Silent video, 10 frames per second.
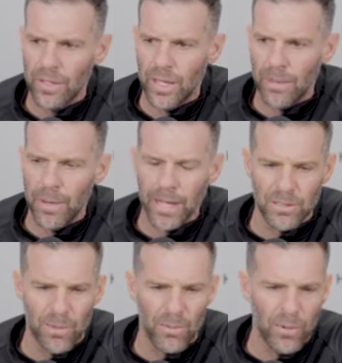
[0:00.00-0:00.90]
get
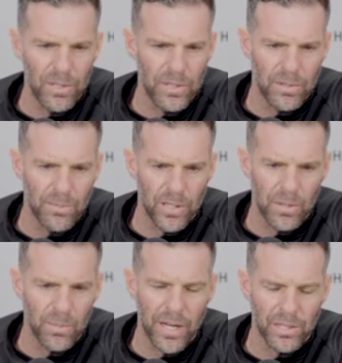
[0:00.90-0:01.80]
maximum points as much
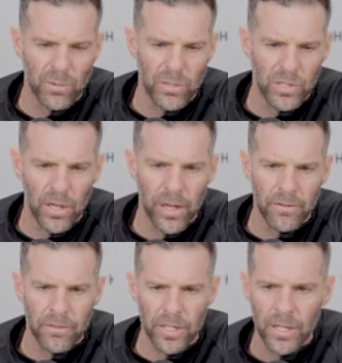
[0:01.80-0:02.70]
as possible at Shell
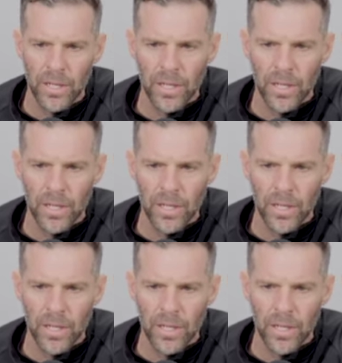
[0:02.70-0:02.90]
Energy.